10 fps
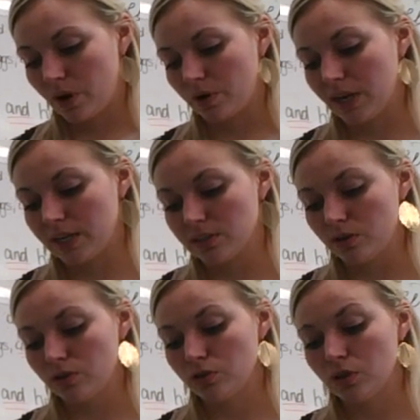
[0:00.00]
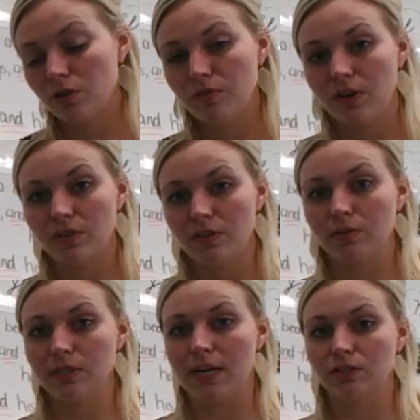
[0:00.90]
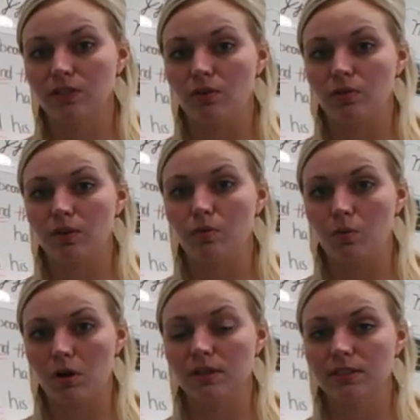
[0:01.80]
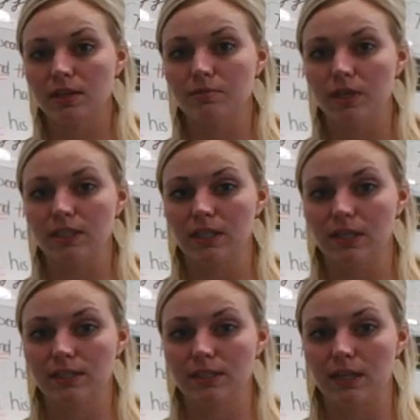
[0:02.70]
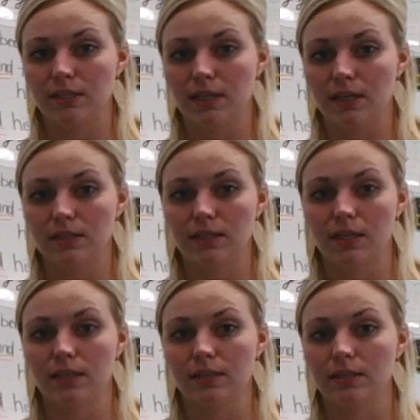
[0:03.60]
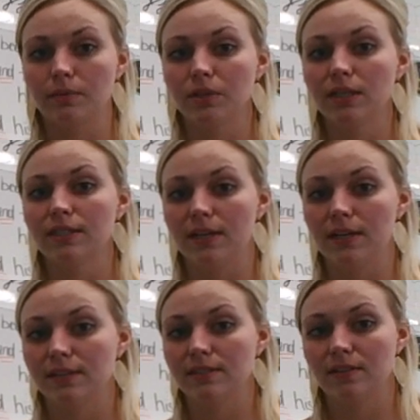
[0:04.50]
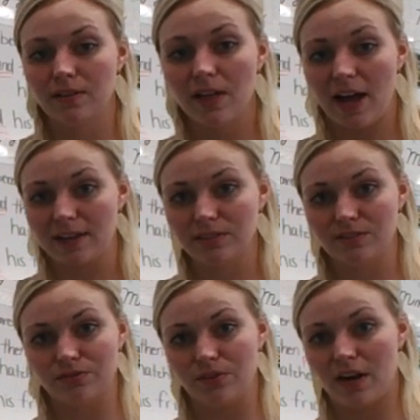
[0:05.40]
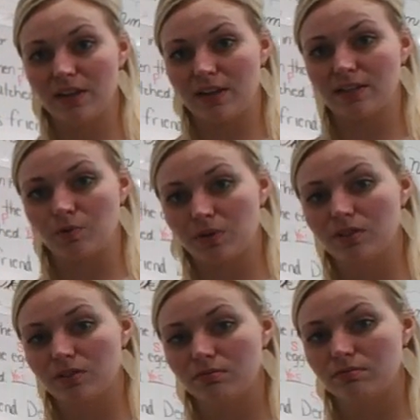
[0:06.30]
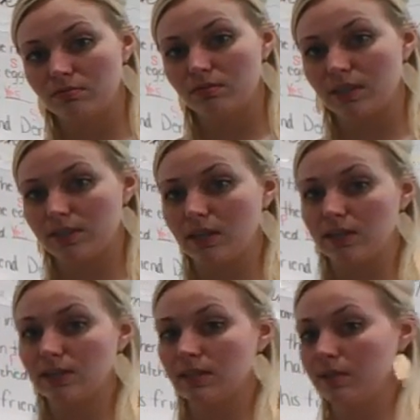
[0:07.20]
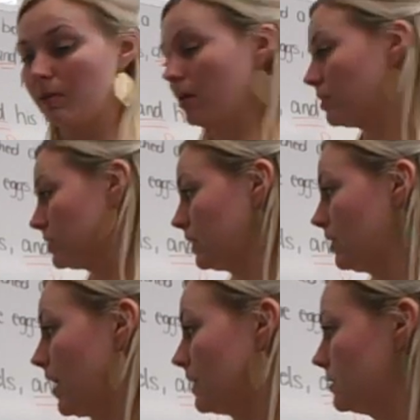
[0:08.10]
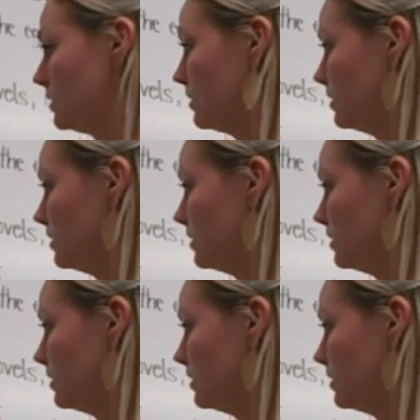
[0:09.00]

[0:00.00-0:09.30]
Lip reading: Okay, so you should have found that there is actually only one subject in this sentence, and the subject is the class, right? That's what this sentence is about, is the class.